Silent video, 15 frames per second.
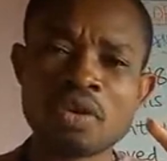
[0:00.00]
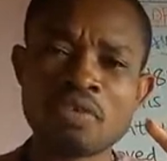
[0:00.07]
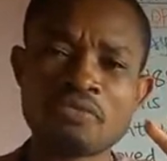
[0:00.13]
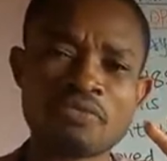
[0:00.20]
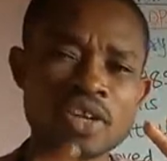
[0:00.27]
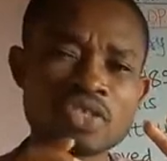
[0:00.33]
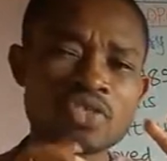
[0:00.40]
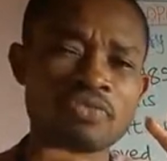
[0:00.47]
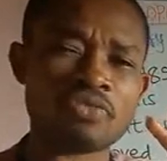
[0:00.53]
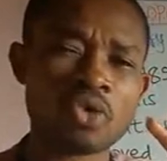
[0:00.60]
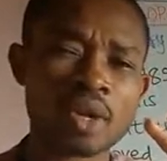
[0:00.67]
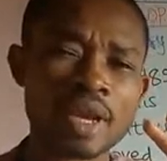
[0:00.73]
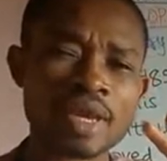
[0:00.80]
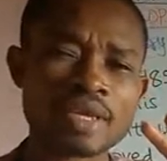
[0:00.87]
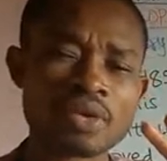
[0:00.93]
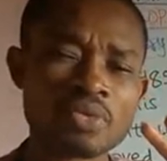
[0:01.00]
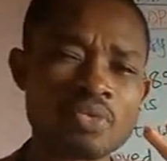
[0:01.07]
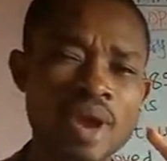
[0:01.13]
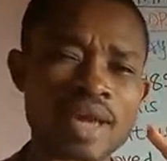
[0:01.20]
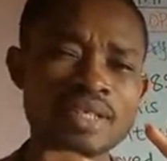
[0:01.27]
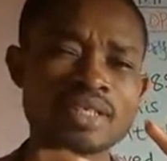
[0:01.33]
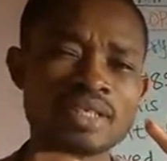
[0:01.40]
First of all, like a
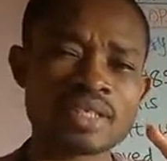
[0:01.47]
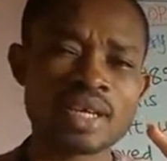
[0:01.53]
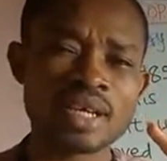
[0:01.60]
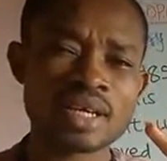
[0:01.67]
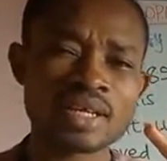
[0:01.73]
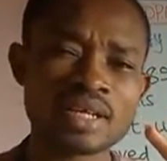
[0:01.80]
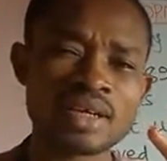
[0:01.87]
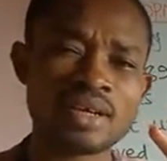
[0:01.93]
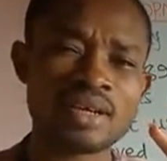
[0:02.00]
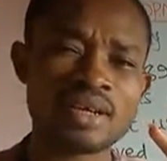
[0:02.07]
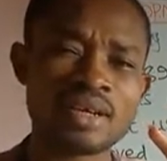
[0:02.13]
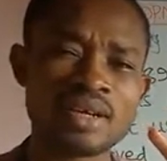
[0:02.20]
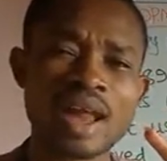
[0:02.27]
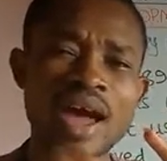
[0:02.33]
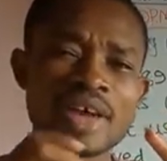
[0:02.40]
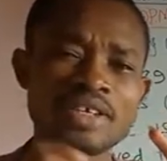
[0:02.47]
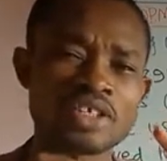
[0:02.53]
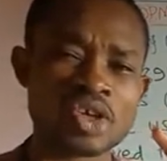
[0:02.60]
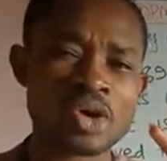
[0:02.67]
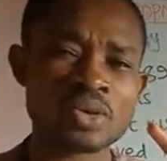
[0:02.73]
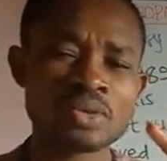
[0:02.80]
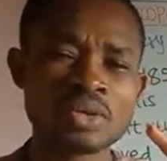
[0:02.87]
red light, you
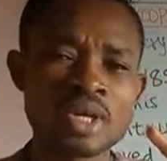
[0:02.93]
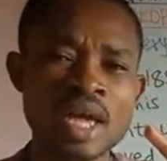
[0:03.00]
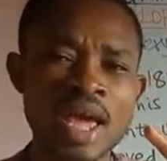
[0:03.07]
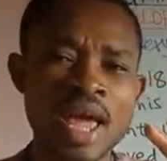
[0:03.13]
know,